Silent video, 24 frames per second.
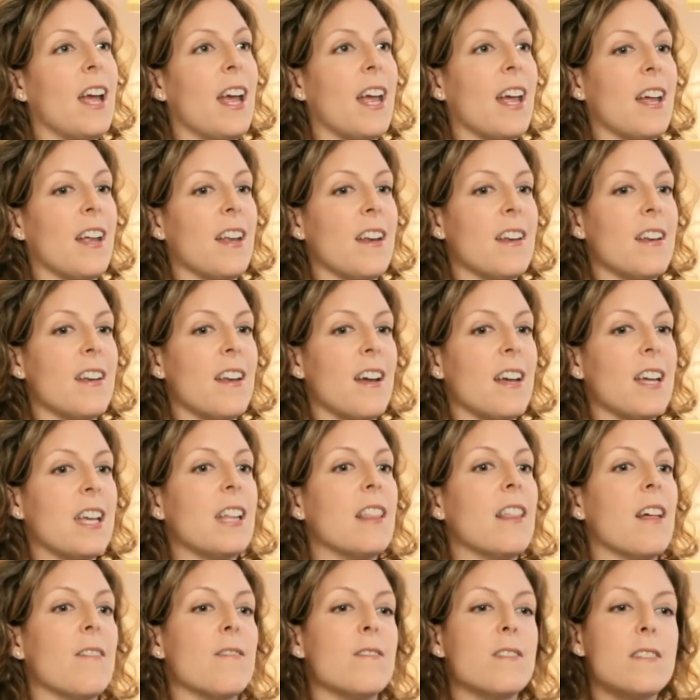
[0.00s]
and
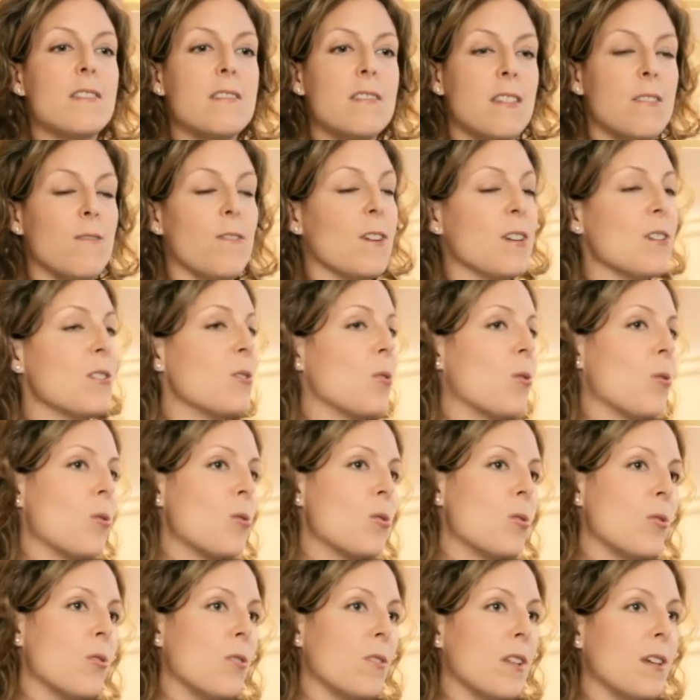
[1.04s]
he's very
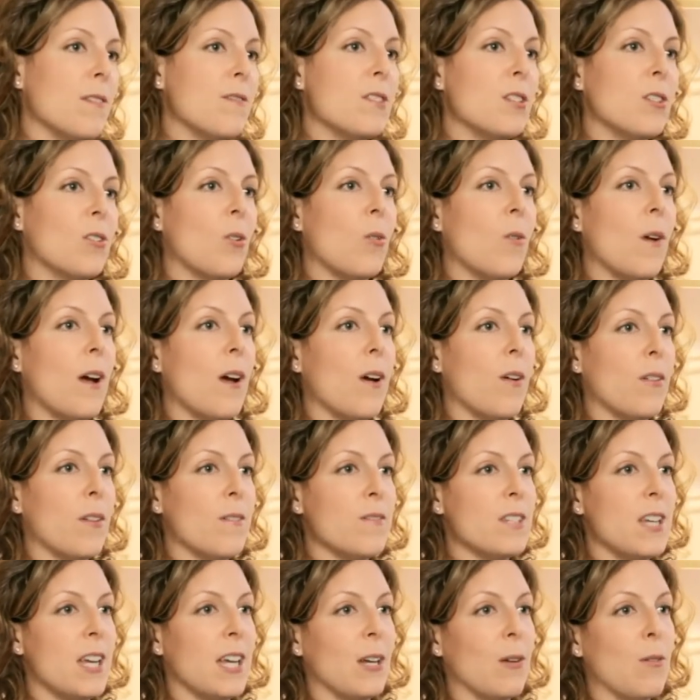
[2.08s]
social, loves to go out,
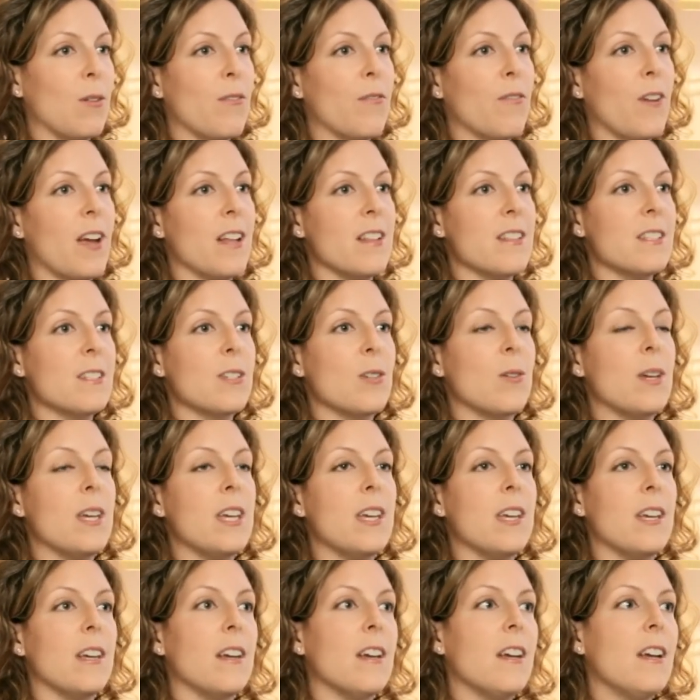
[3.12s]
loves to hang out with friends. So
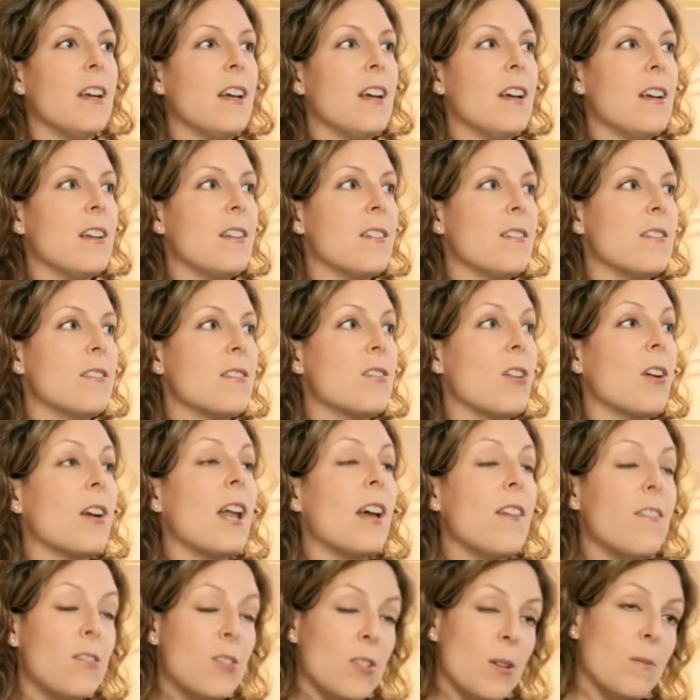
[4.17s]
he started
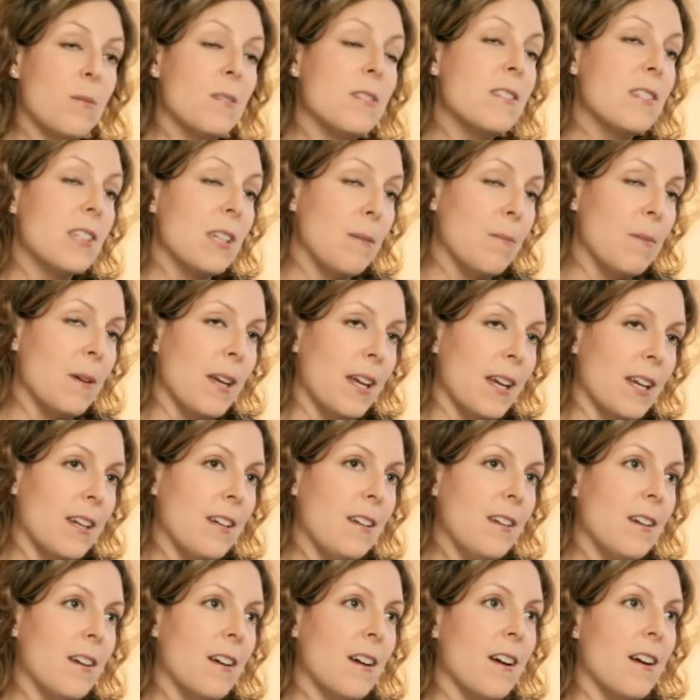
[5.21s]
having trouble
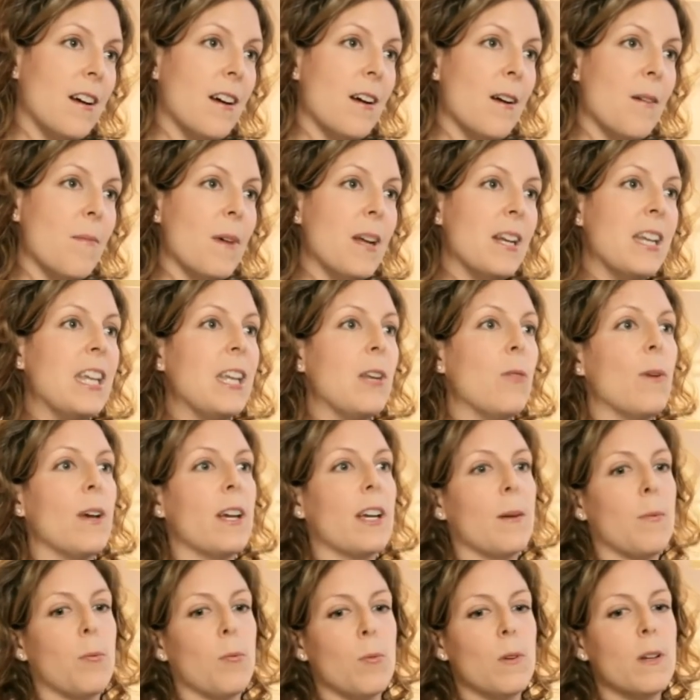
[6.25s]
sleeping, and he'd
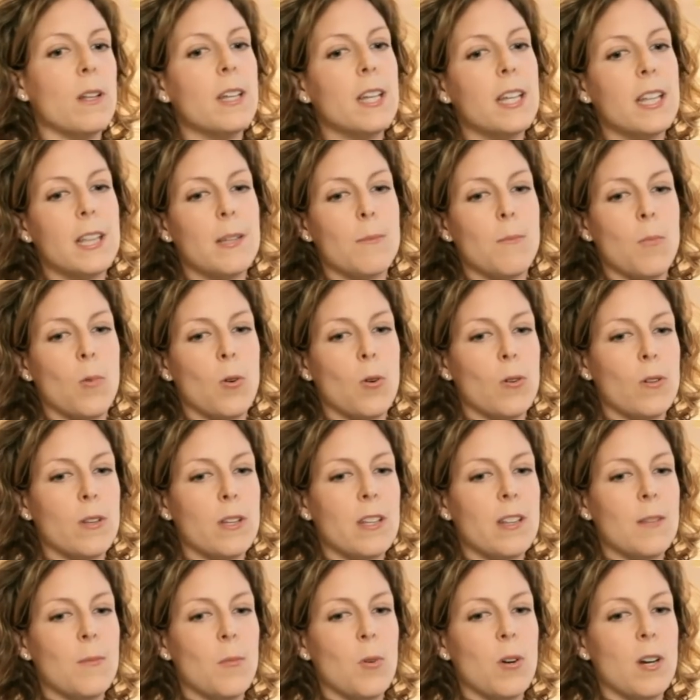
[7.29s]
wake up really early
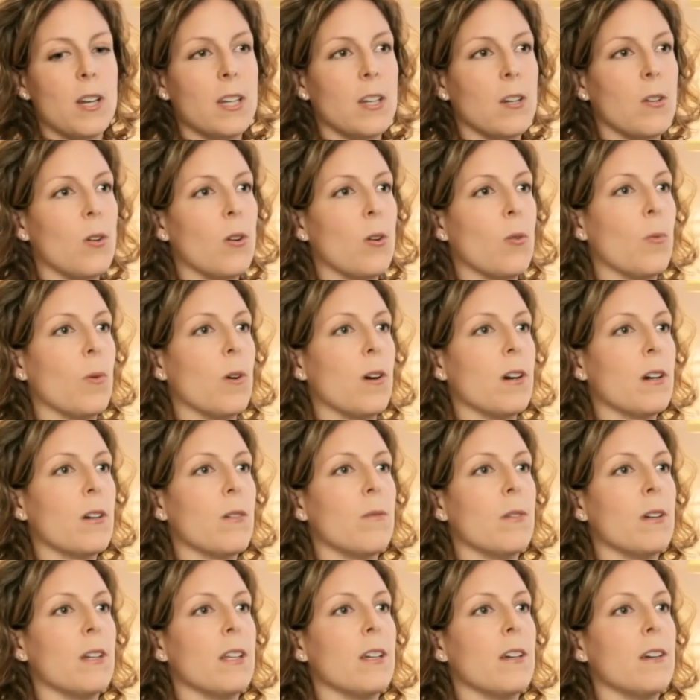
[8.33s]
in the morning, go to work
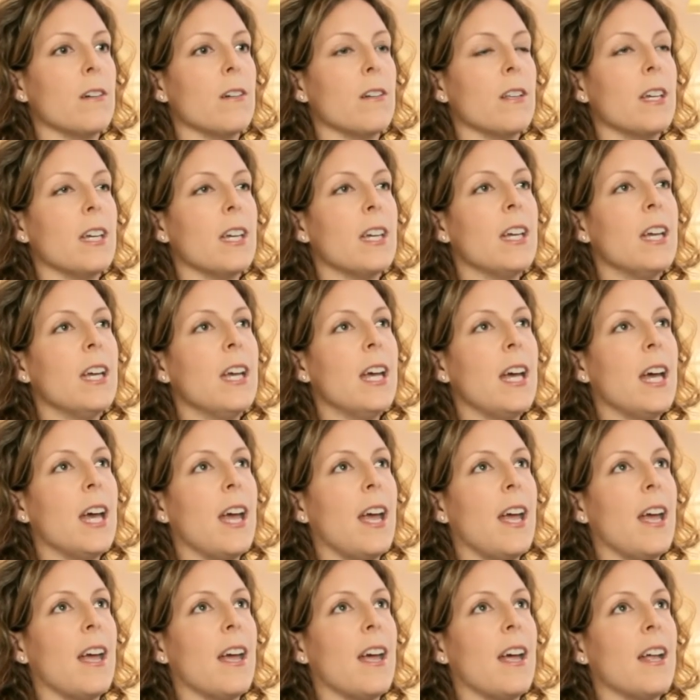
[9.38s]
really early,
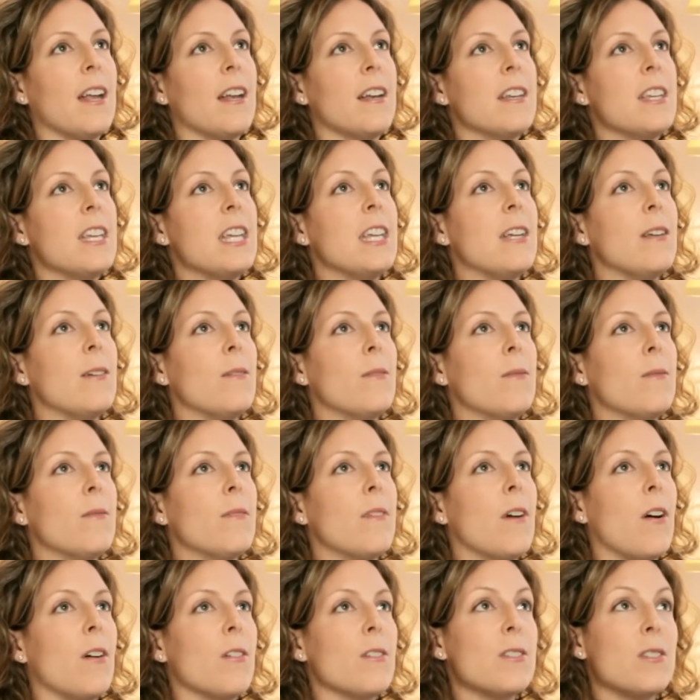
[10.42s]
and he
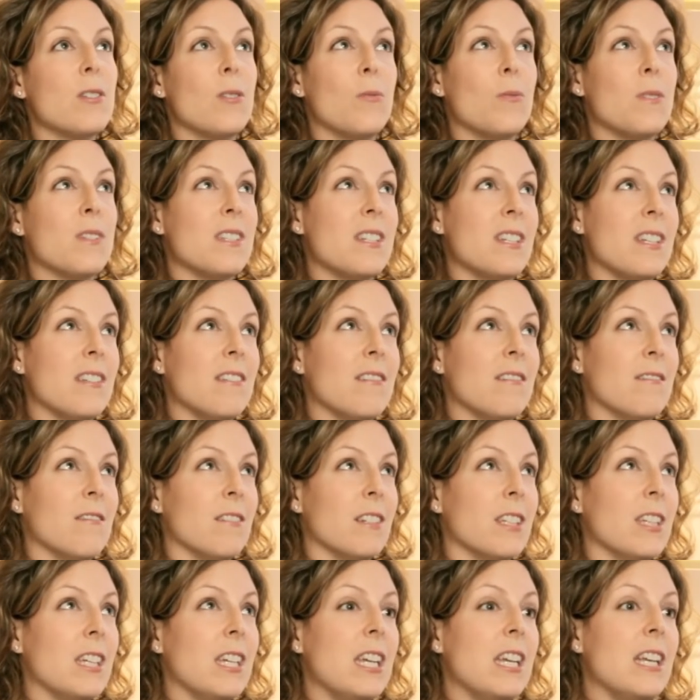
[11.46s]
also wasn't
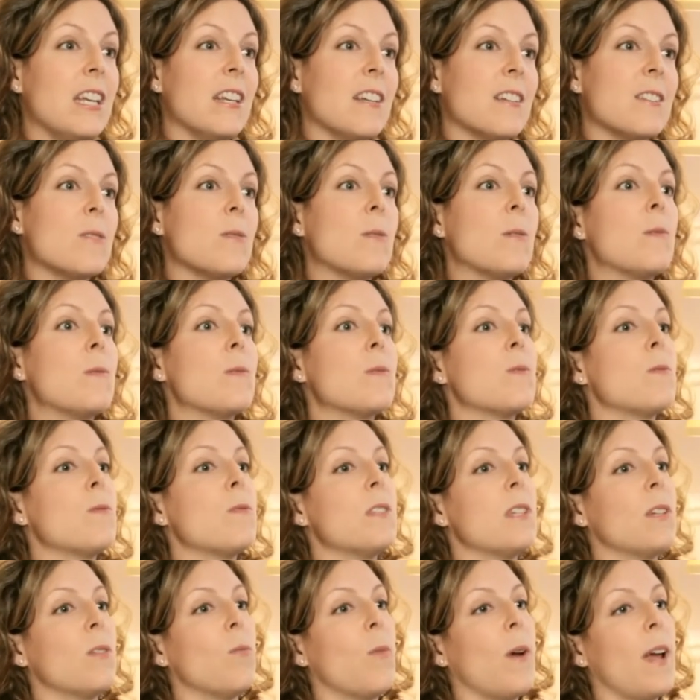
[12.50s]
really eating, so he was
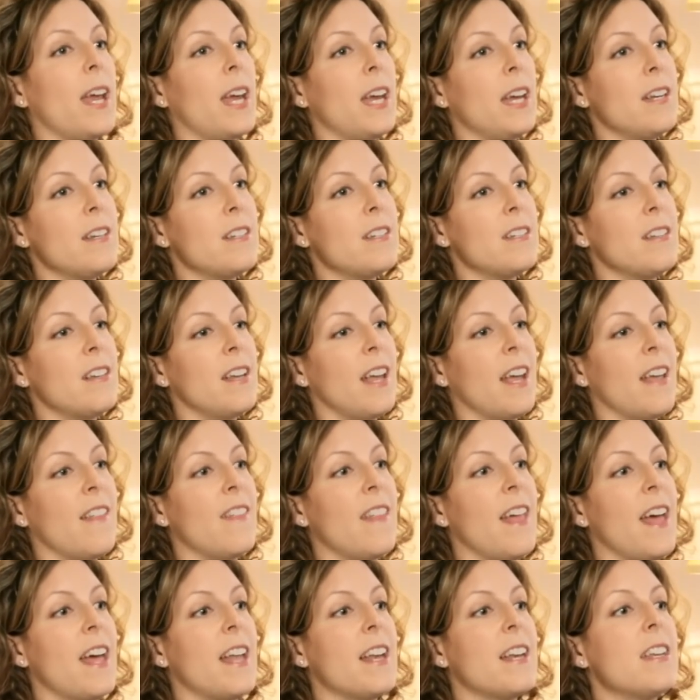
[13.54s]
losing weight. And
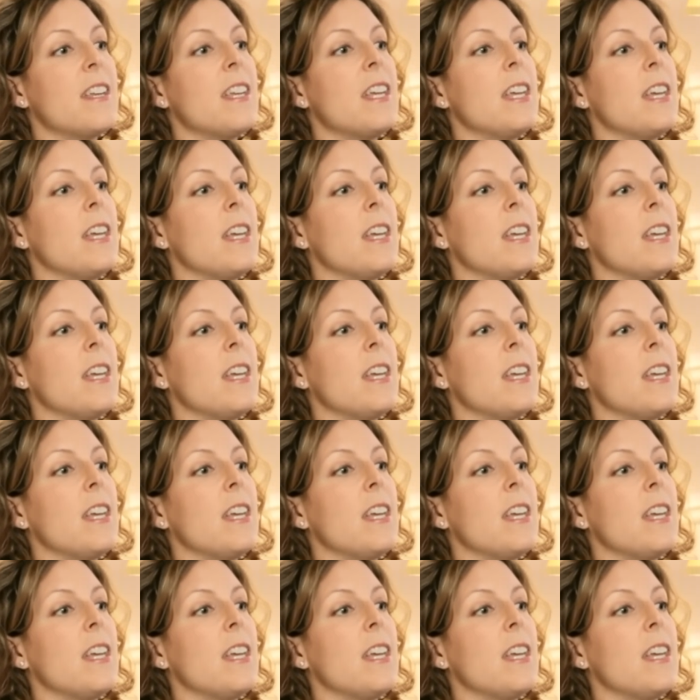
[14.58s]
then